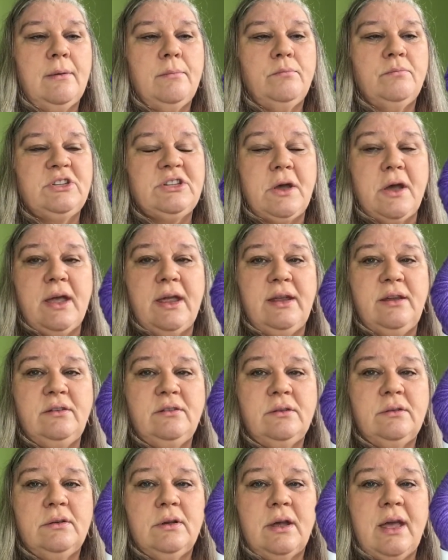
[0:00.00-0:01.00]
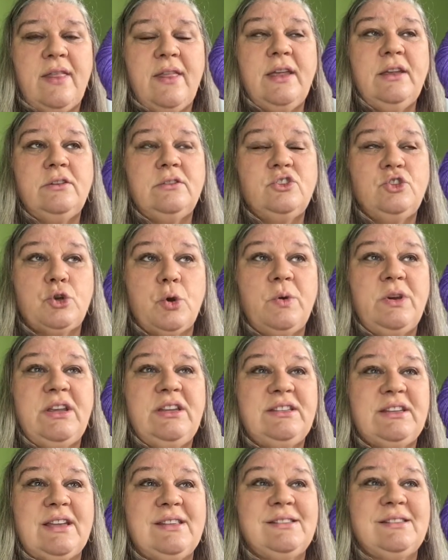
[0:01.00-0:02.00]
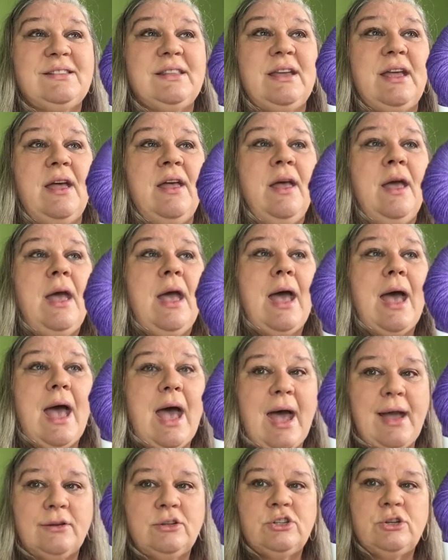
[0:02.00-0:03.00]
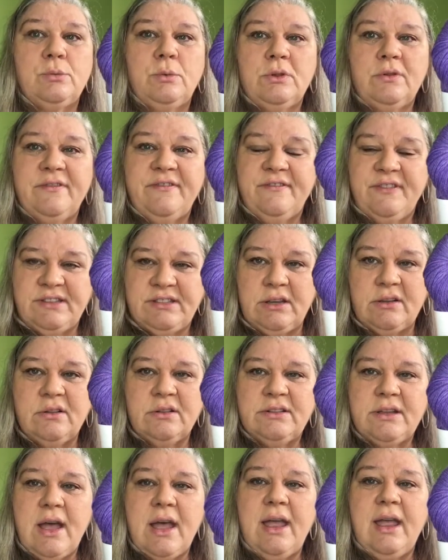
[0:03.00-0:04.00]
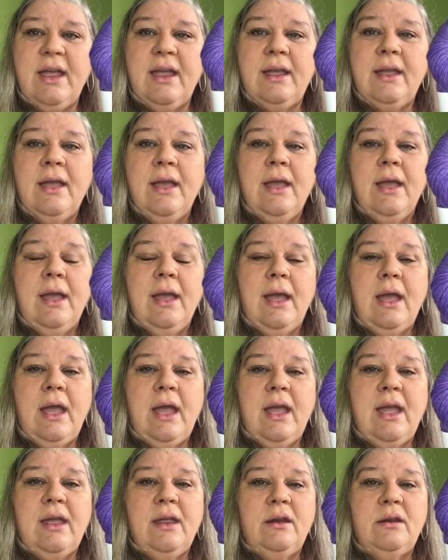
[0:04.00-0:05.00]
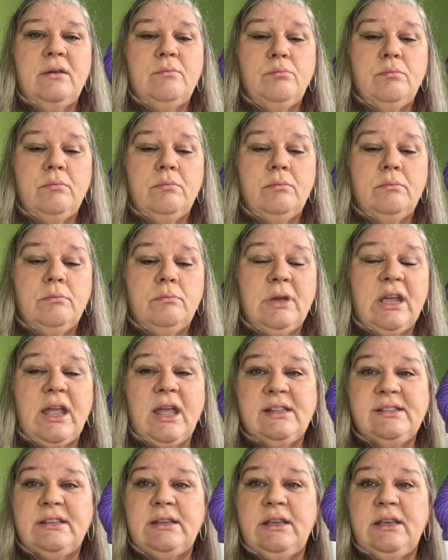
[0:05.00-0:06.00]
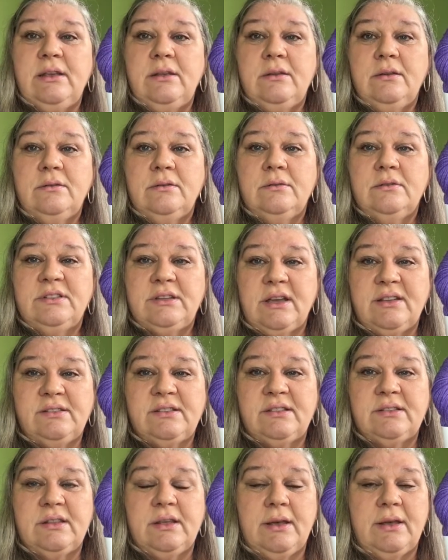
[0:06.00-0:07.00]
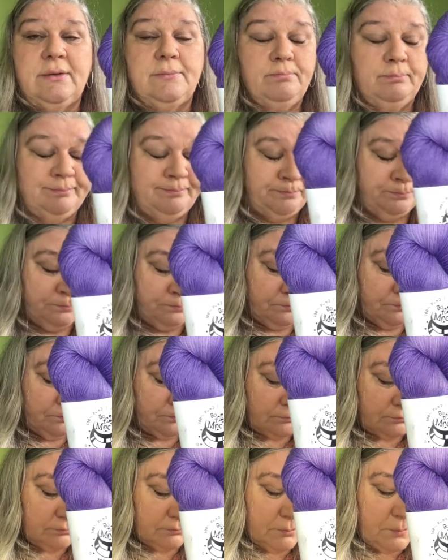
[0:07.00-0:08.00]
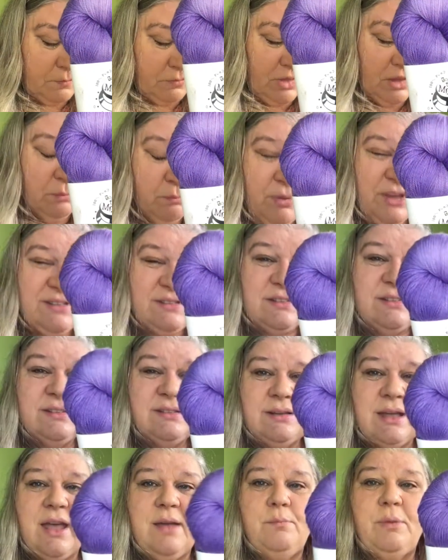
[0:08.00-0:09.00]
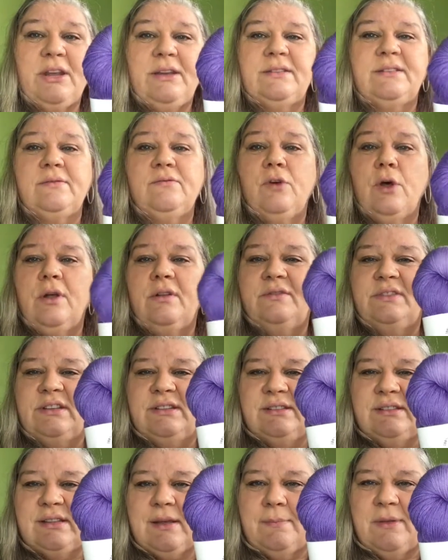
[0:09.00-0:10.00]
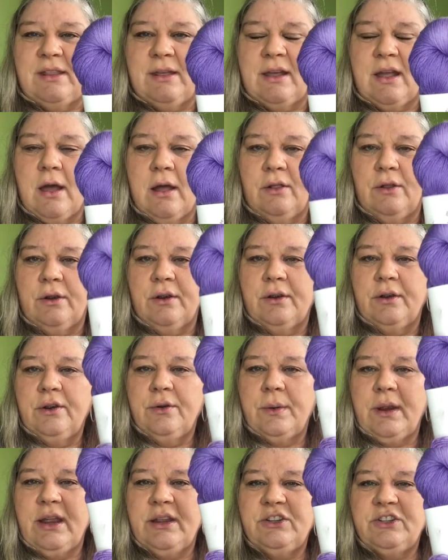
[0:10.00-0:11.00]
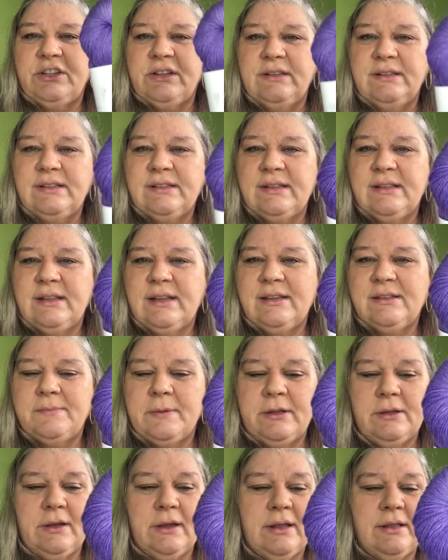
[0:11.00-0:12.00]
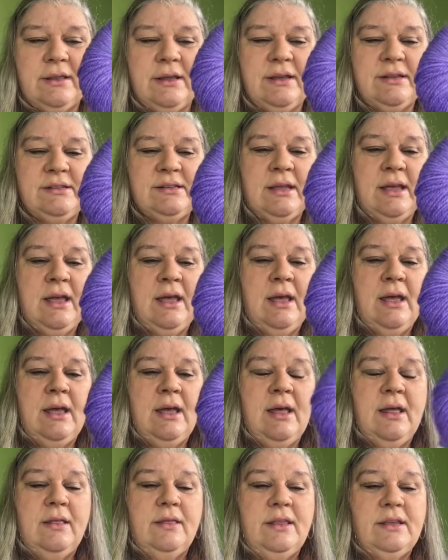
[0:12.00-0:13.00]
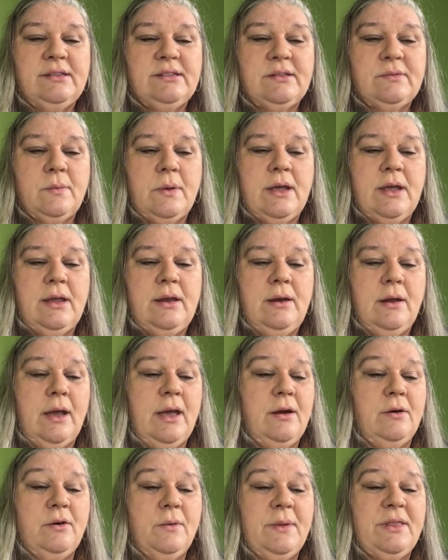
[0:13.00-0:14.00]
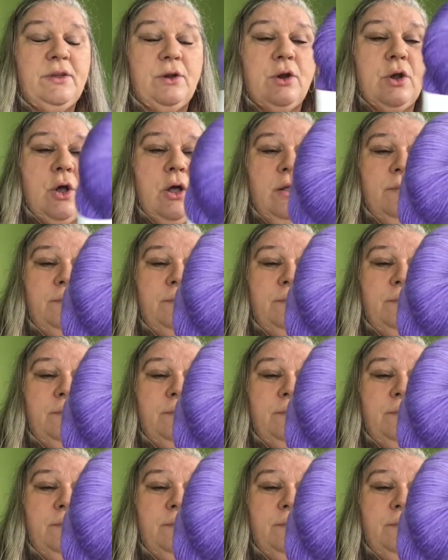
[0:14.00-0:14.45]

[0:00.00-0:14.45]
dyeing. I think Jody does the actual physical dyeing, and Mackenzie does the business side, but is involved in some of the color creations and things. But look at this. This one, I don't know what they're called